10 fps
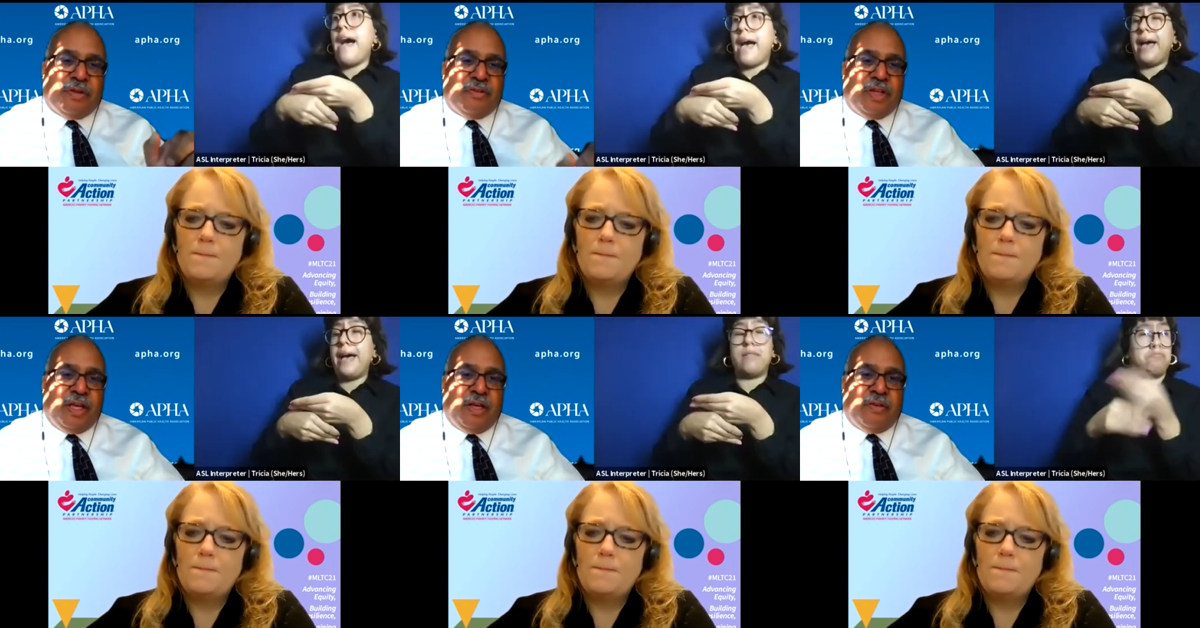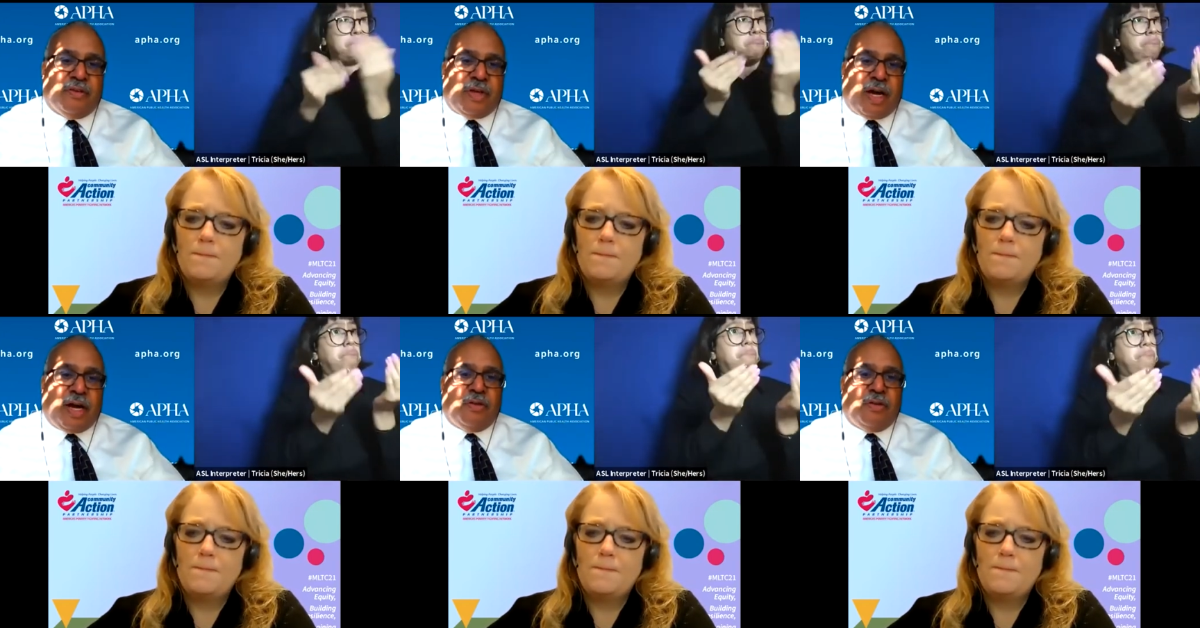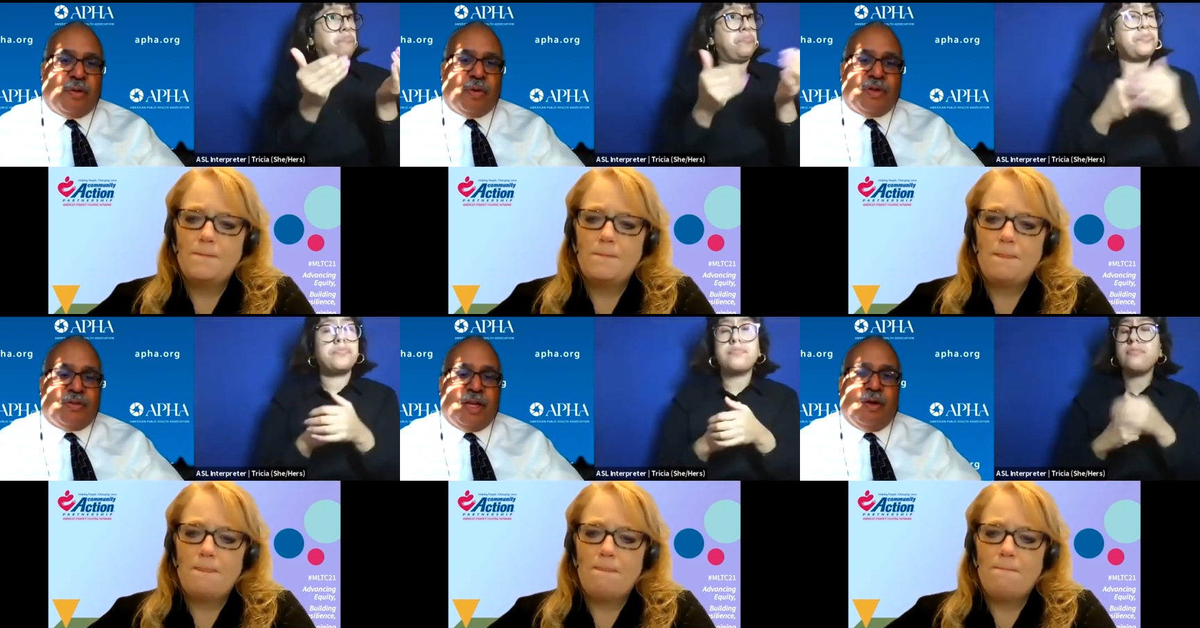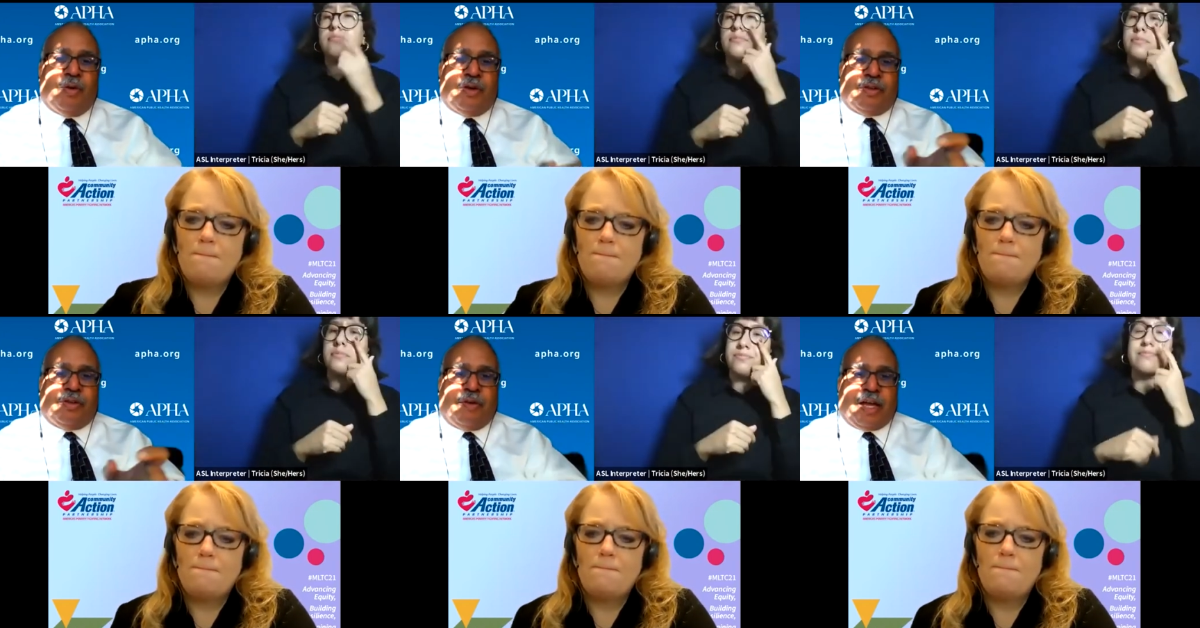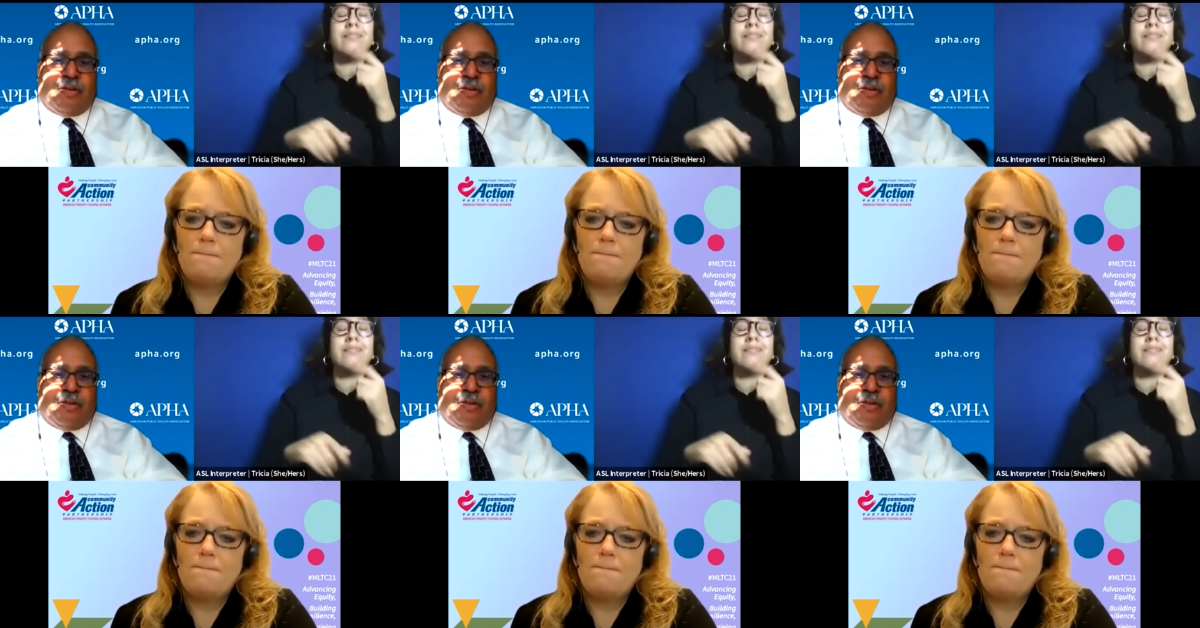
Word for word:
Speaker 1: disease is higher than the risk any risk of the